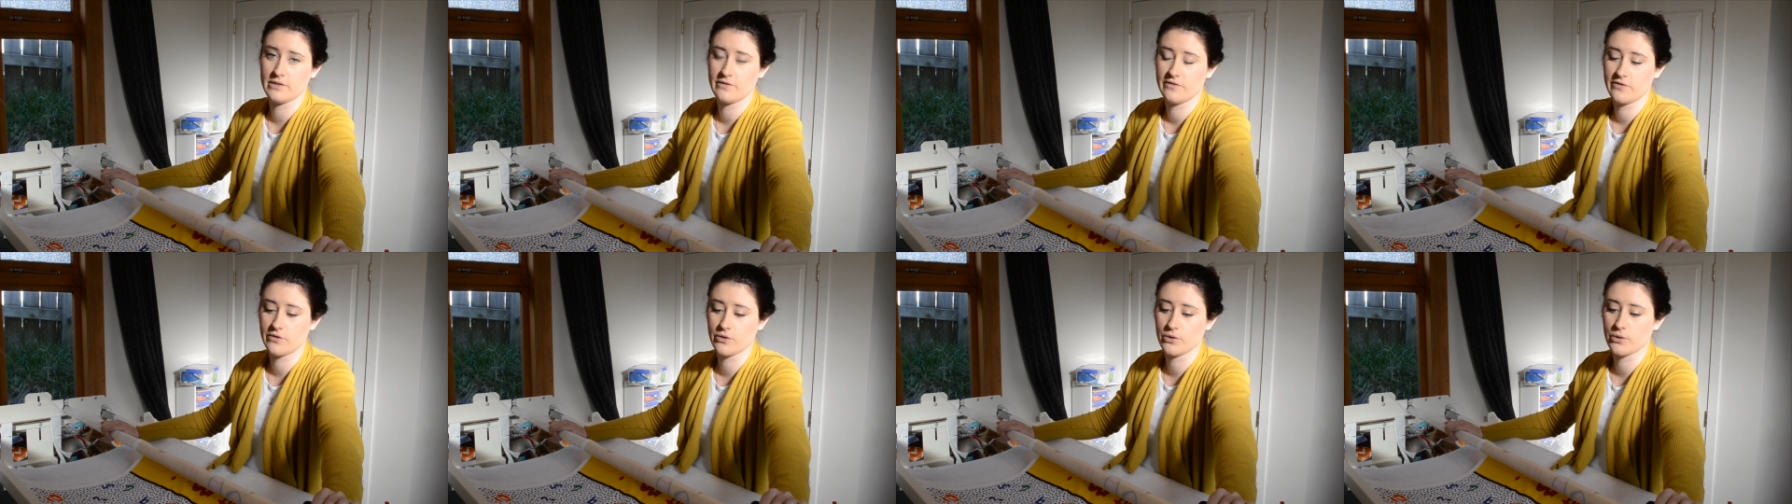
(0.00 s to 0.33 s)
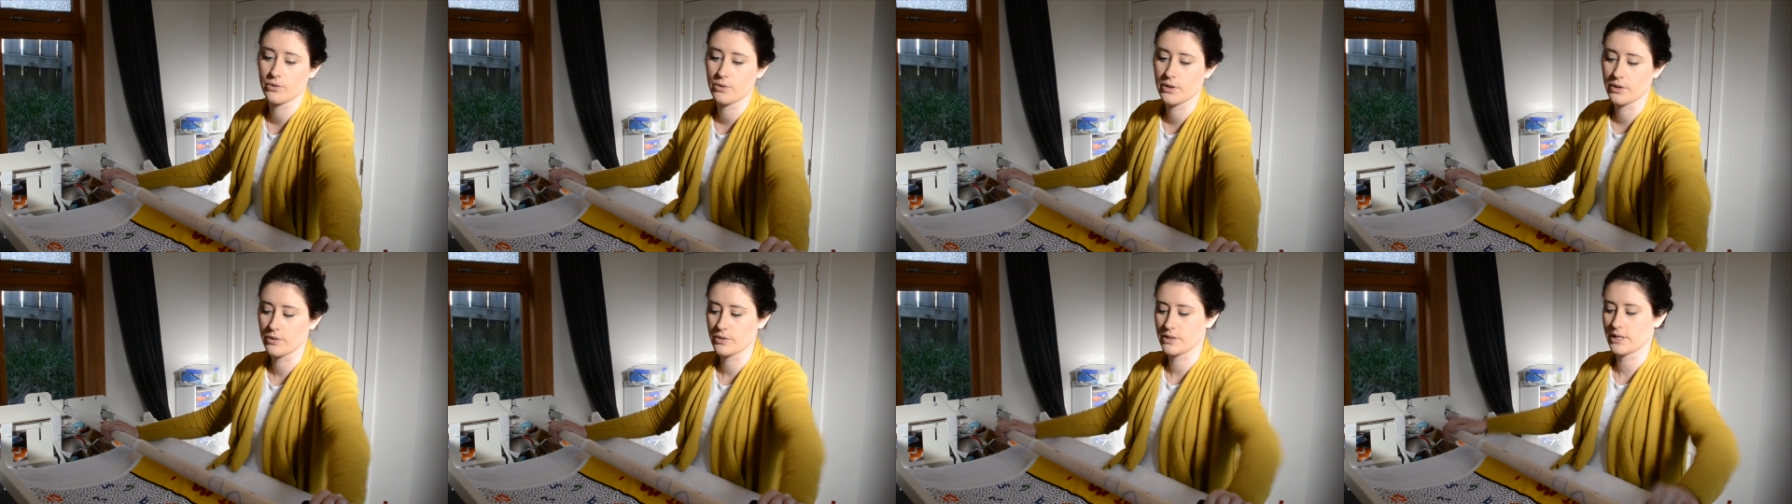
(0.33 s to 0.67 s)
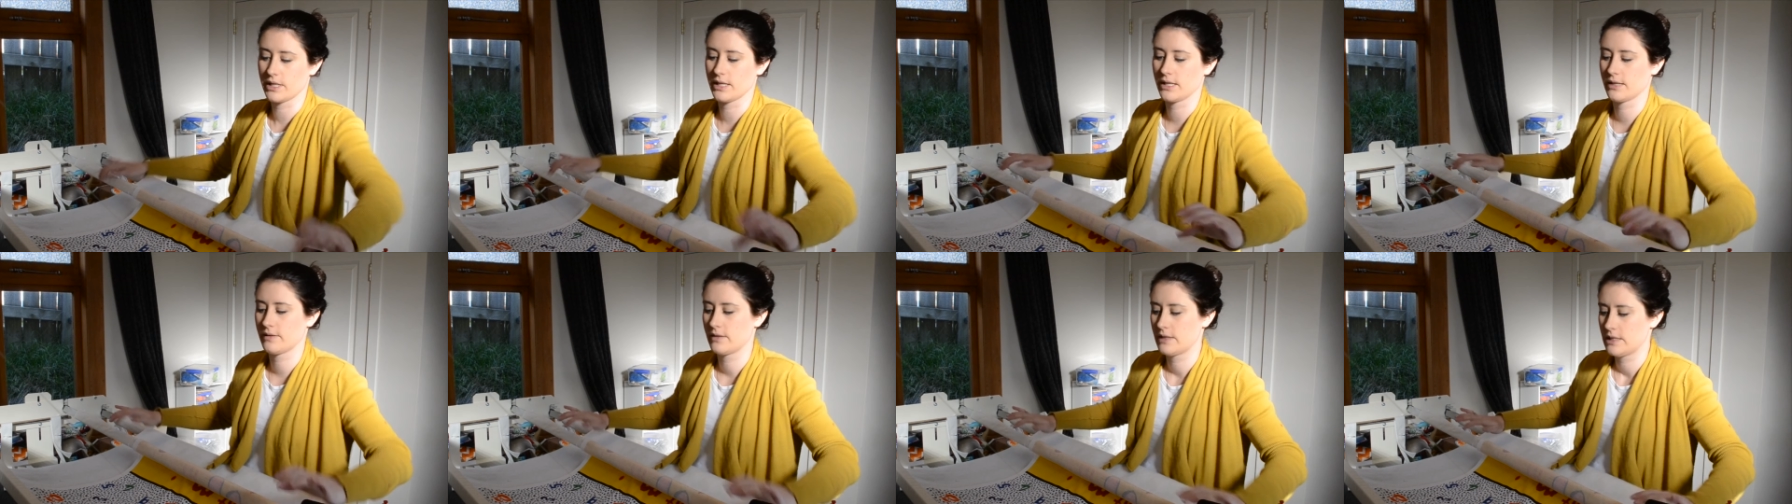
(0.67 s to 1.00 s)
for
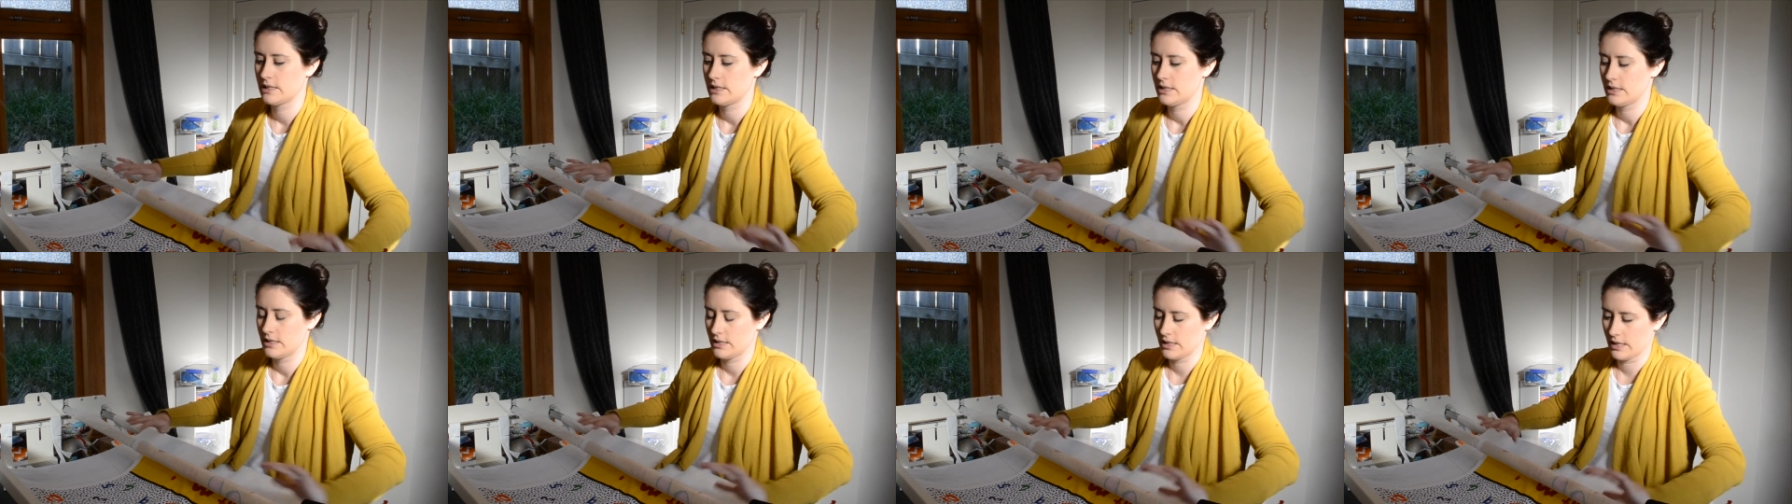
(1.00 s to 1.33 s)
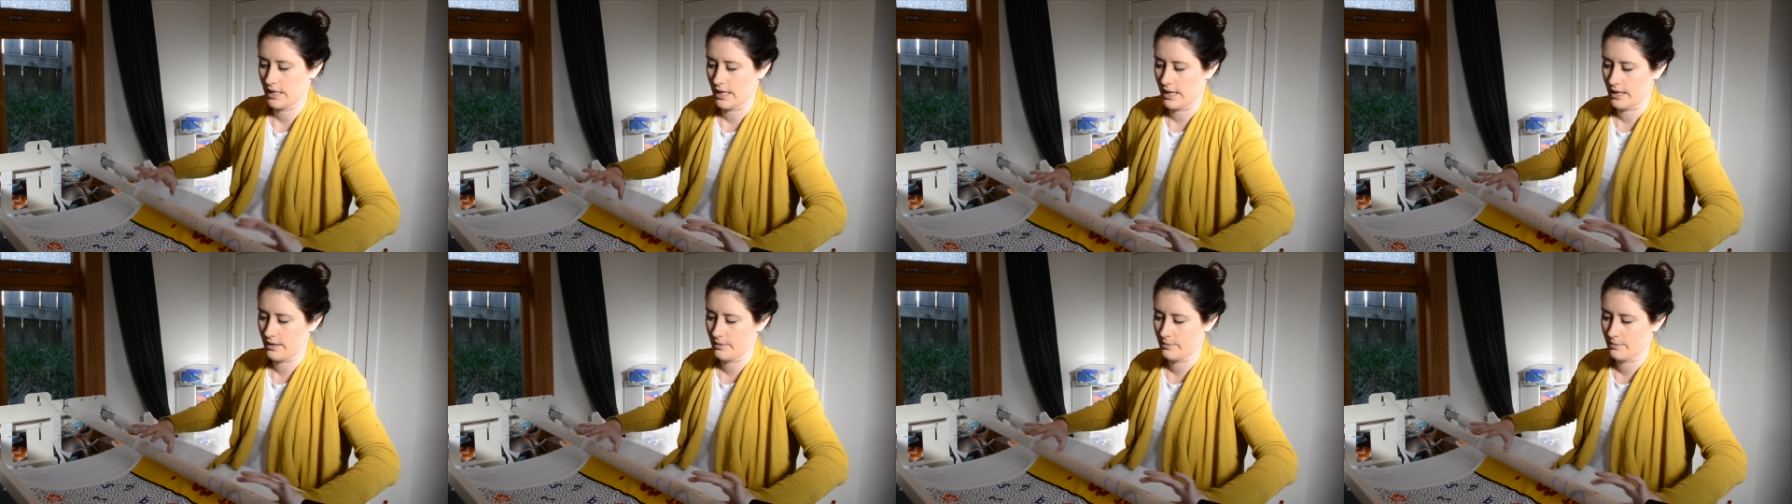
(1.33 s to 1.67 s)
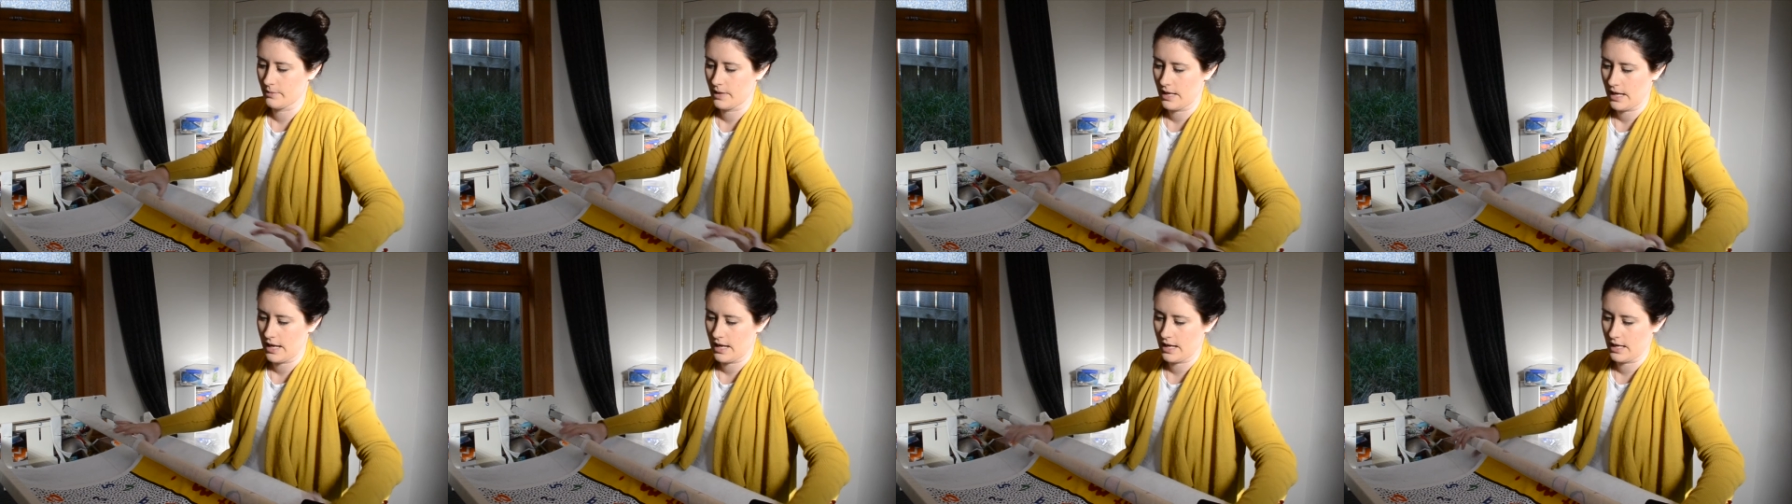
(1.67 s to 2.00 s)
quilting.
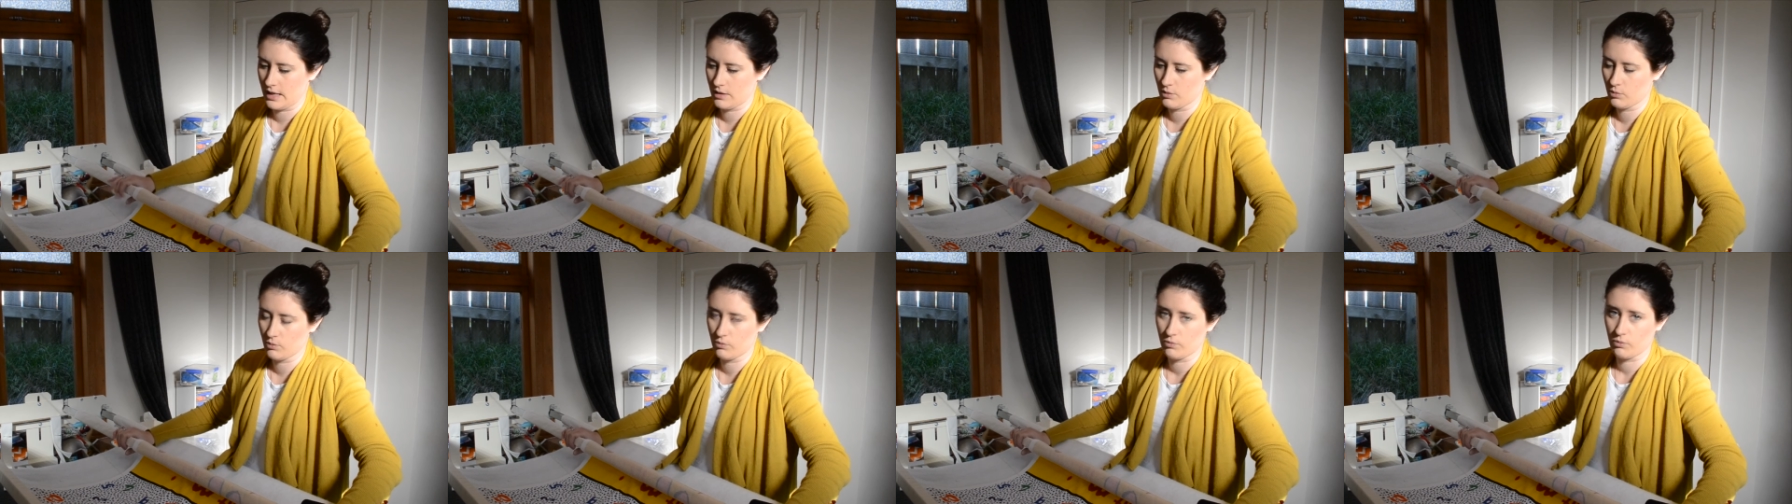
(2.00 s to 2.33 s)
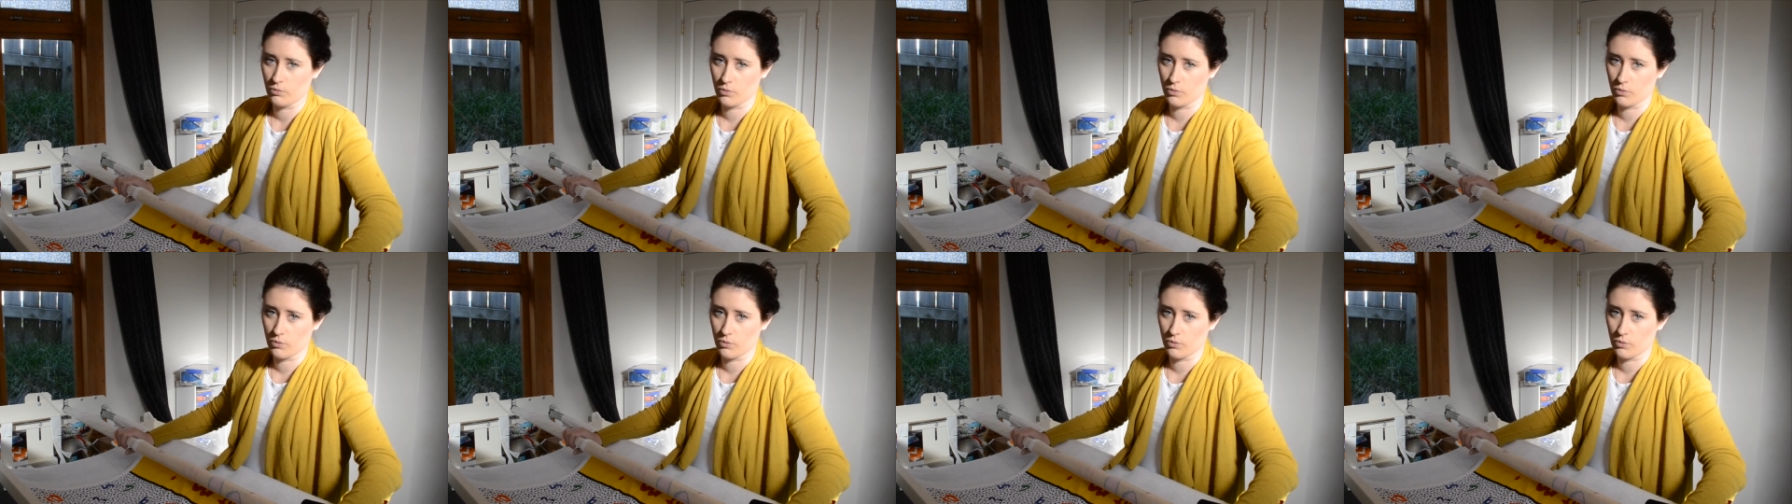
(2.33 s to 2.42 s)
And